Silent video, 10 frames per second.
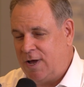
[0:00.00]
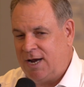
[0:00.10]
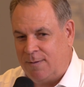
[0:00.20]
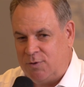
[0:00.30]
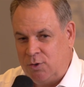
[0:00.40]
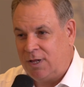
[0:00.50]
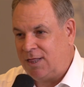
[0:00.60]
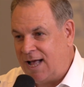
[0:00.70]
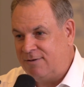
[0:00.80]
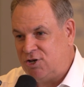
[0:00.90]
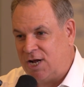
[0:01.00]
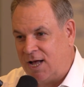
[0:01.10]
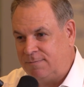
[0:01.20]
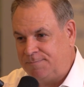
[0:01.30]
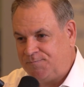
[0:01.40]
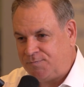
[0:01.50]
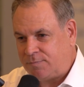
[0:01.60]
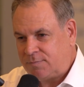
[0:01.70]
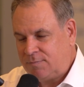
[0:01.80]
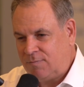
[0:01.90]
ended up doing a live shot
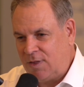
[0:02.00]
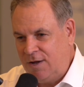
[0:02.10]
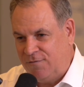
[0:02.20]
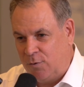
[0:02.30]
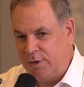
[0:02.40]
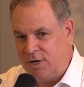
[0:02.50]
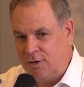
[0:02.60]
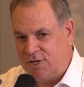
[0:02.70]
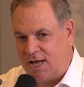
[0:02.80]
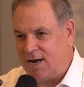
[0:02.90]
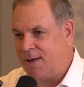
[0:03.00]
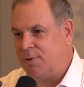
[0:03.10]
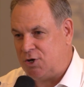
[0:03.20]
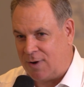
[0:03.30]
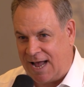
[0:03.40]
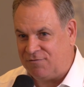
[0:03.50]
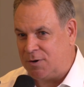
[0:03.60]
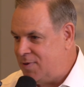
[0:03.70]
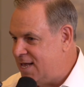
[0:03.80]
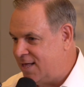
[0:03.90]
for the news that night, but you have to
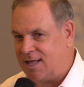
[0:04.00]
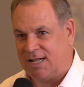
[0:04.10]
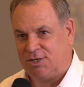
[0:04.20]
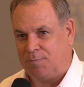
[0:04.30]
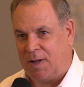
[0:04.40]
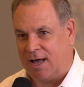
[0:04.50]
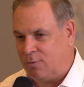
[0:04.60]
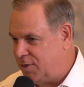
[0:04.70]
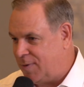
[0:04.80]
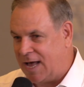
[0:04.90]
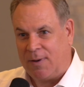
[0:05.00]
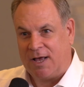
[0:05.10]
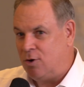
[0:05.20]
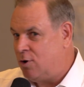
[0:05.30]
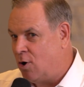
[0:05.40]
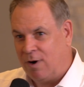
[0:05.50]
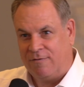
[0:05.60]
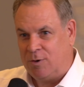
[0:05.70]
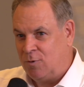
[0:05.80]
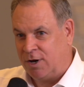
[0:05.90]
be in that spot. With the backpack, you can go
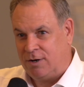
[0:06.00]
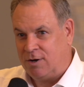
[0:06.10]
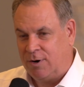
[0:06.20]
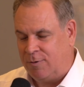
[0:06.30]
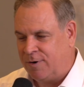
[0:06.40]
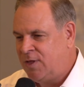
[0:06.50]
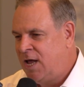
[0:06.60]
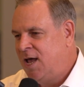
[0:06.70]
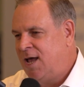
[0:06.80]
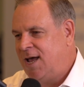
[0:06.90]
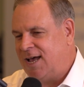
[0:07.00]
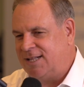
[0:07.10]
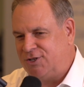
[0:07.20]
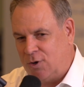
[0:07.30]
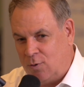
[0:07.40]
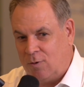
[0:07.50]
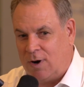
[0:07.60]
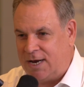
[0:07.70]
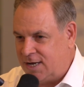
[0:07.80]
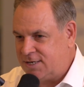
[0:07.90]
wherever you want. You can go anywhere. And so we're
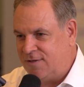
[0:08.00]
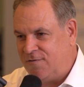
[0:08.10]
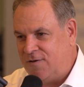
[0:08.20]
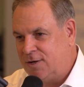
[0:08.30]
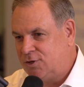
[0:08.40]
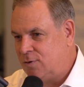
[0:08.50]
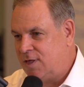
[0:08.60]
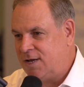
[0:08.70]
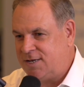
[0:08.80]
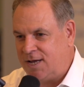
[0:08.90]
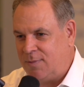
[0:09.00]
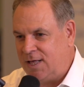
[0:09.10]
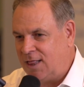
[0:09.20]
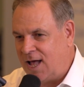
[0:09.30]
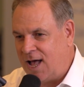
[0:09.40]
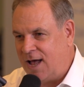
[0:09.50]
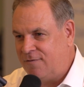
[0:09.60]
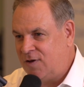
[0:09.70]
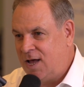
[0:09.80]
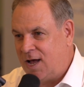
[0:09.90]
right next to the field, so they take me
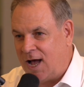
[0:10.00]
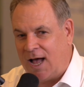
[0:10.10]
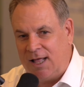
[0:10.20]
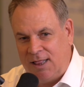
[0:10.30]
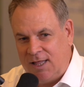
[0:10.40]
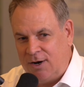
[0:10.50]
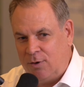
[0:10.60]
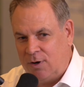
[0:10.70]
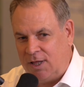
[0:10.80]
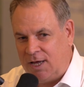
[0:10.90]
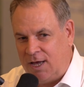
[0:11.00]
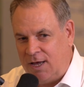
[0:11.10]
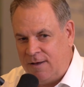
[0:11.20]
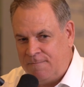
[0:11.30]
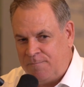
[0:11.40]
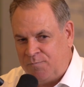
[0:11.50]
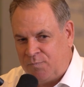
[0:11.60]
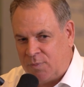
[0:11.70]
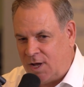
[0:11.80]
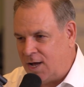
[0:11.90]
live. I literally
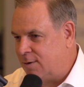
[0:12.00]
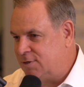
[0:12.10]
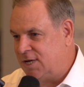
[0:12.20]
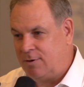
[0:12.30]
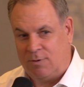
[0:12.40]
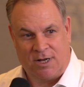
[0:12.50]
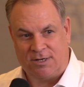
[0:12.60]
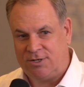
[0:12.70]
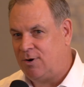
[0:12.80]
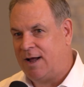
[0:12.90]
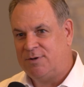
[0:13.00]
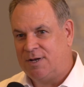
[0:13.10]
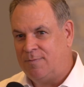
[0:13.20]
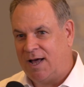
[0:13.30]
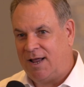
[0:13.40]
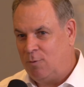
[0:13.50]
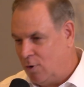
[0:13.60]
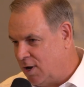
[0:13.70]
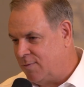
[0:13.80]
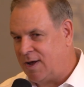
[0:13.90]
I was like, well, I'll just grab somebody.
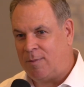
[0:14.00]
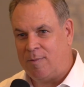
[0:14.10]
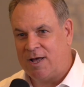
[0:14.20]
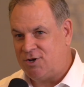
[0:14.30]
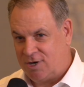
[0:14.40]
We're on the Miami bench.